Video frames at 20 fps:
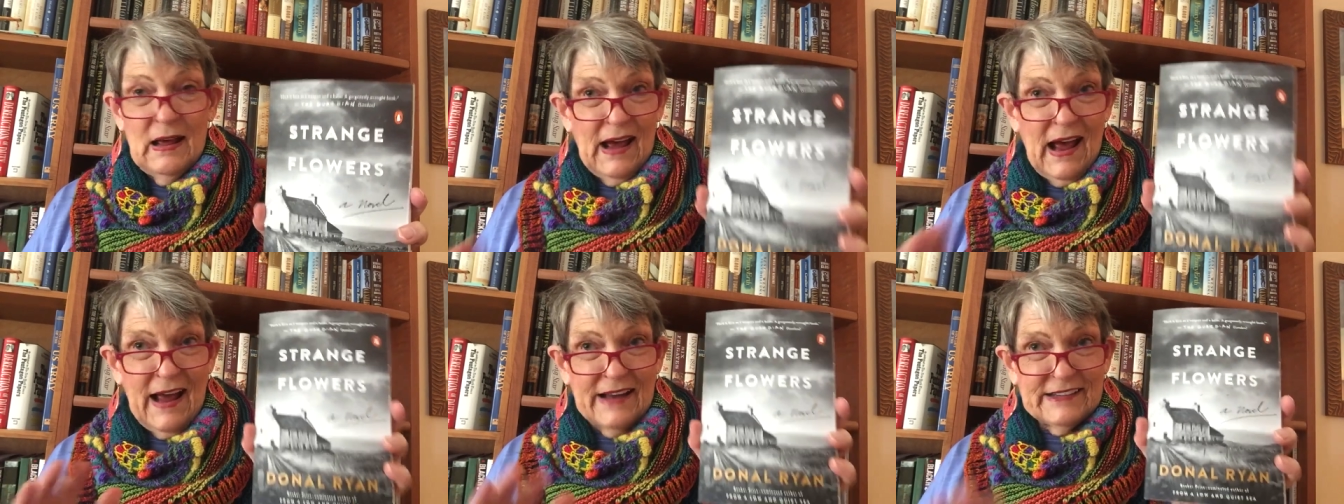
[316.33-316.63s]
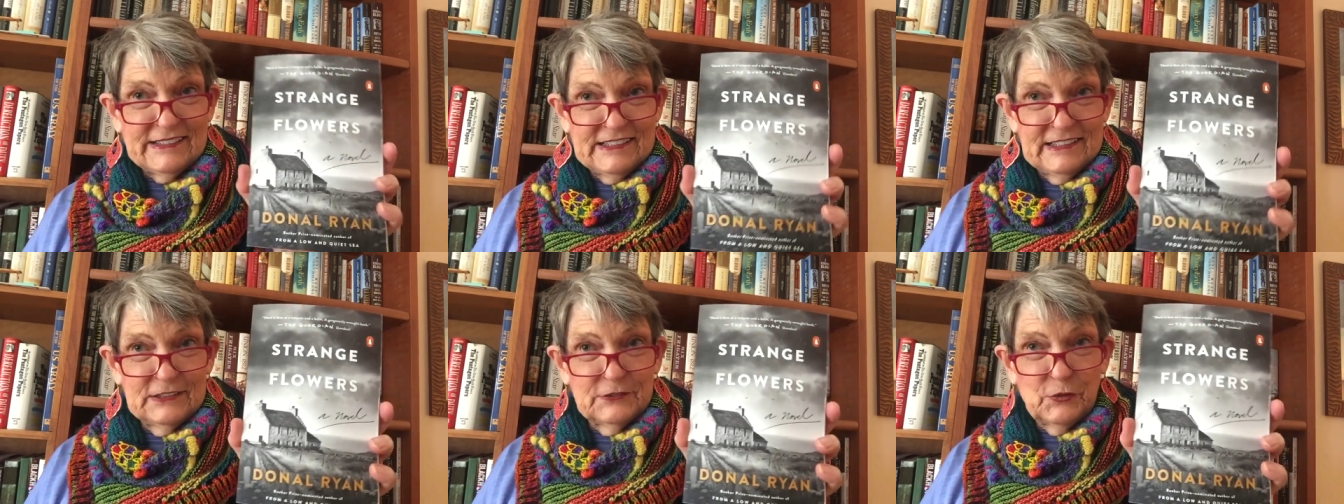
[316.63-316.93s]
I
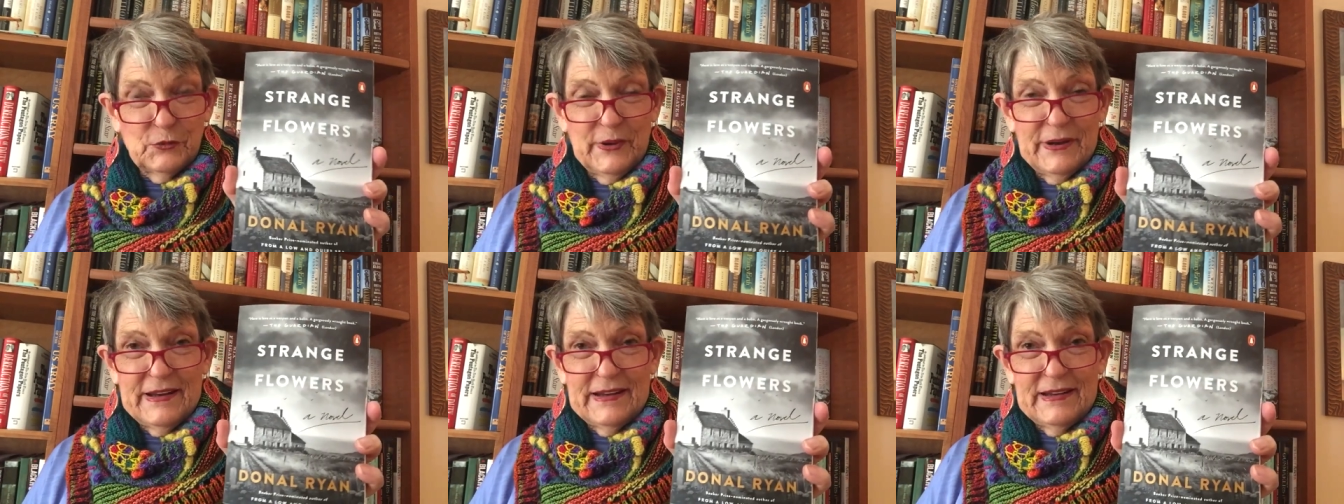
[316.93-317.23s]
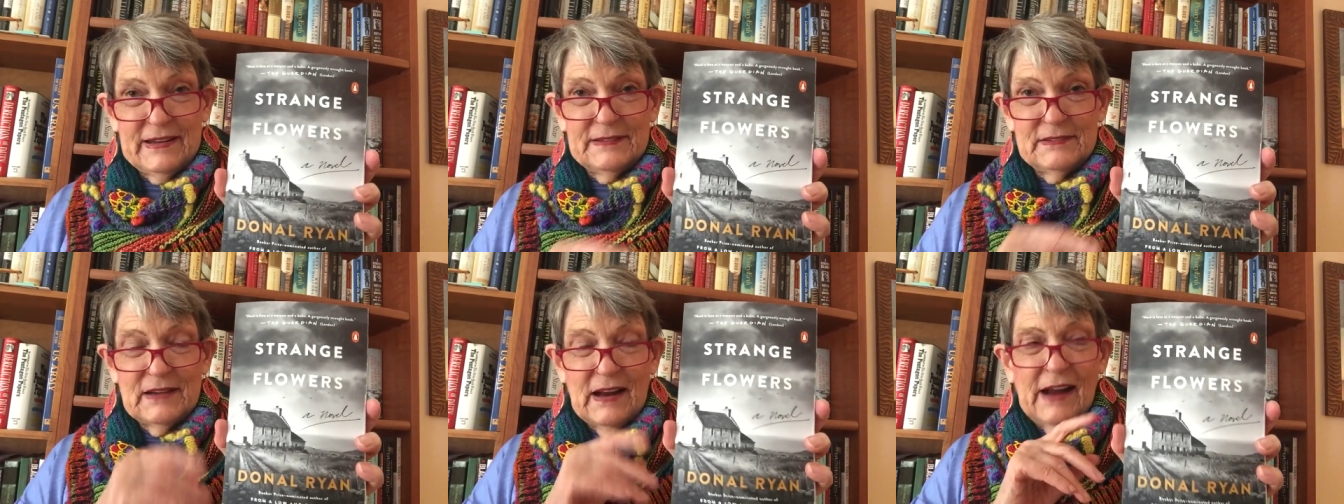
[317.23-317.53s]
did
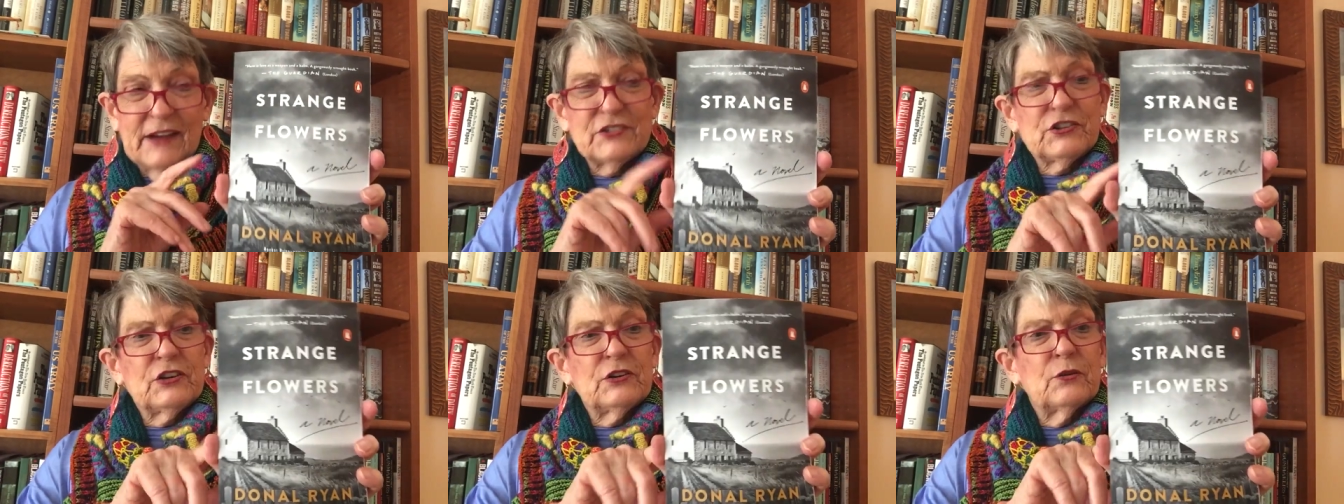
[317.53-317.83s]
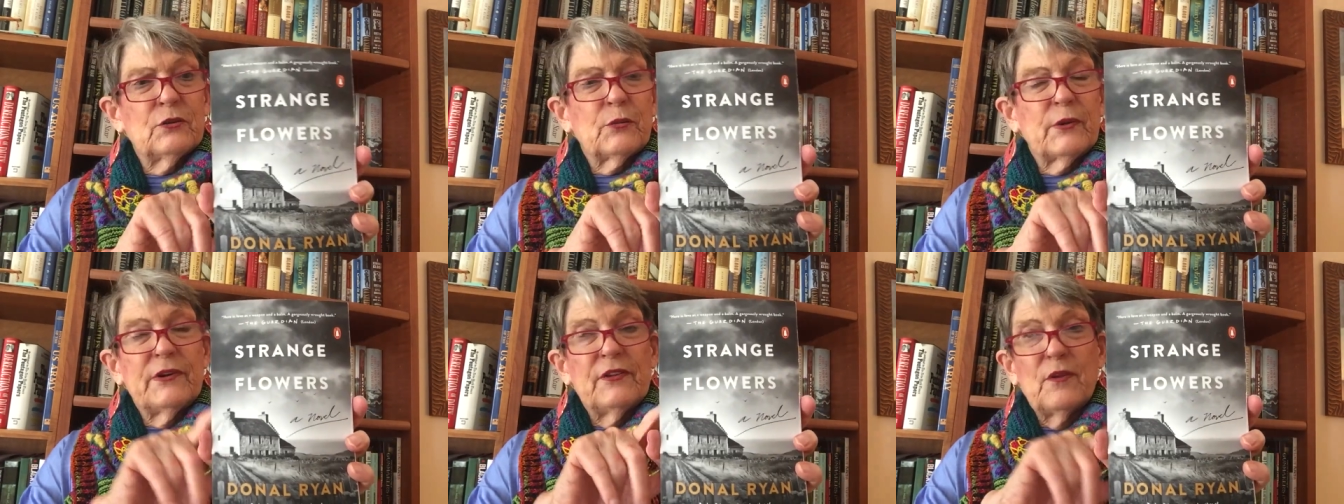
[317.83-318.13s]
read, I
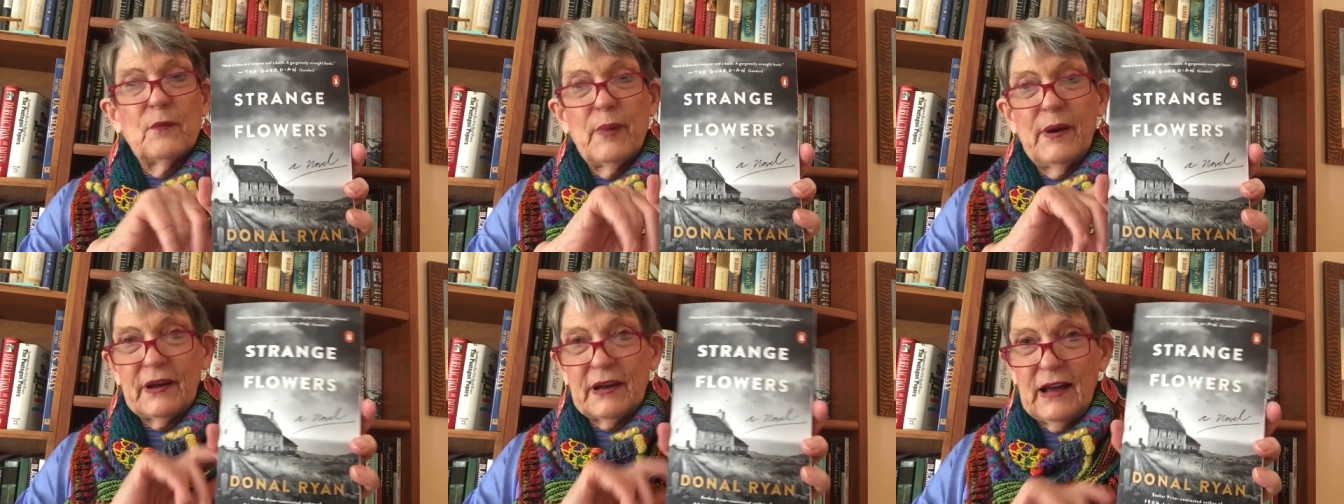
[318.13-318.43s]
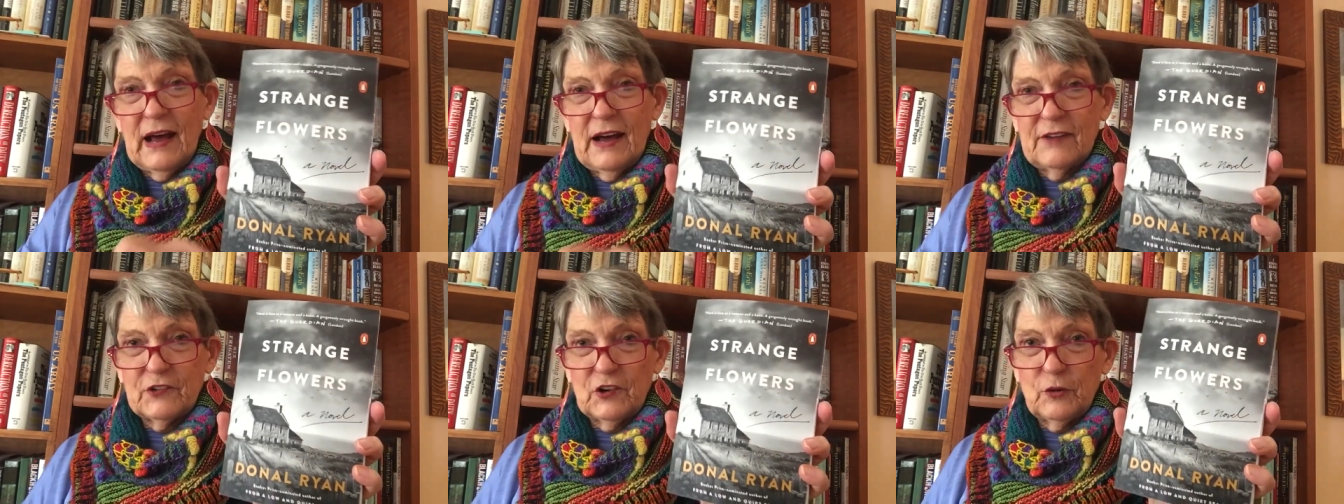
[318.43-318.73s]
shouldn't read the book
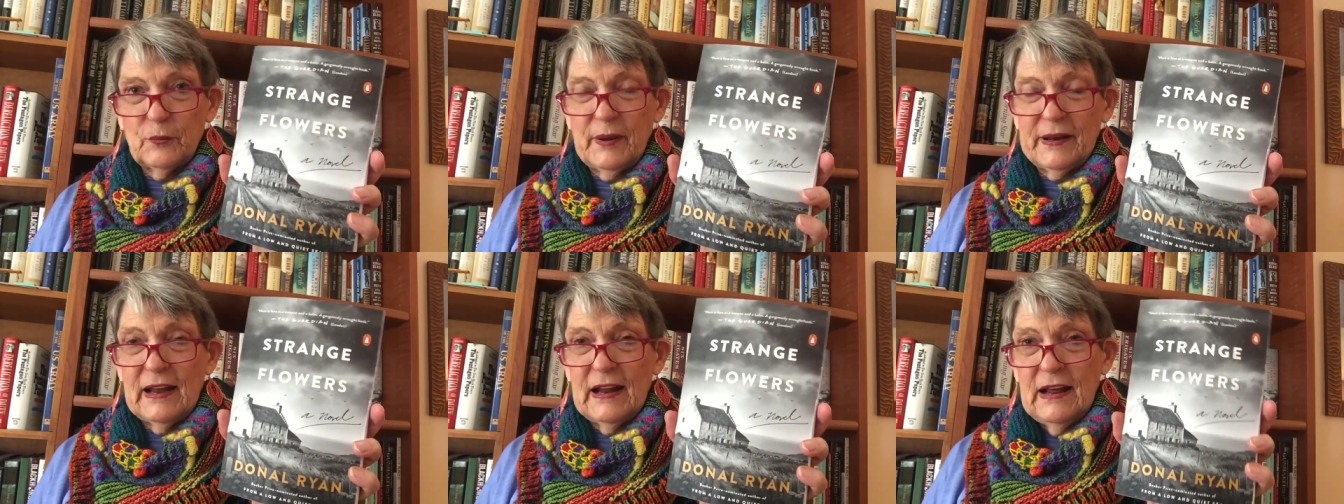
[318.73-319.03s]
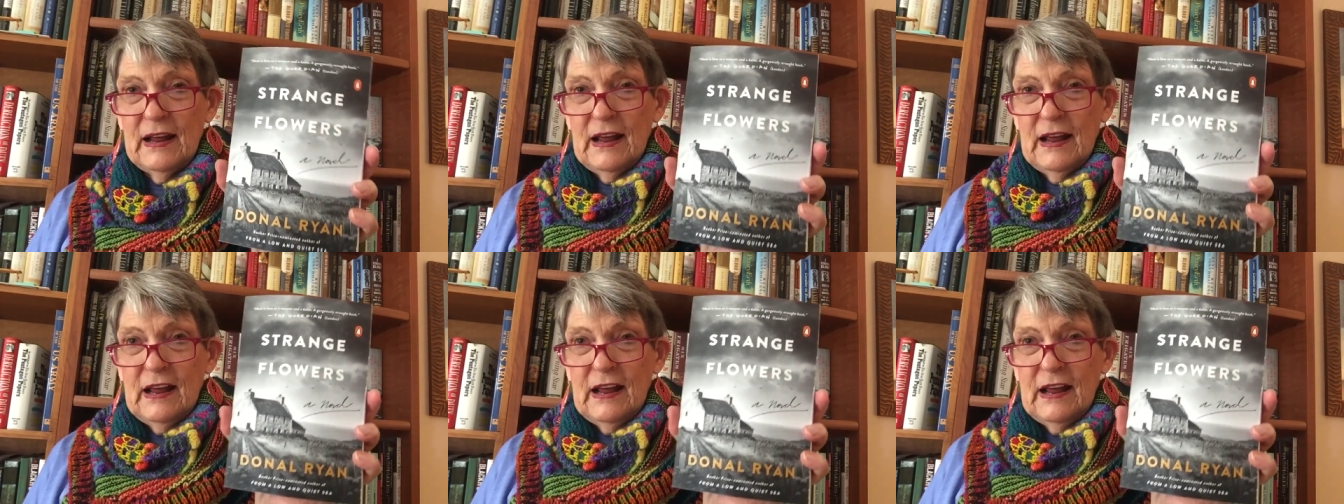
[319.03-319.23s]
cover, but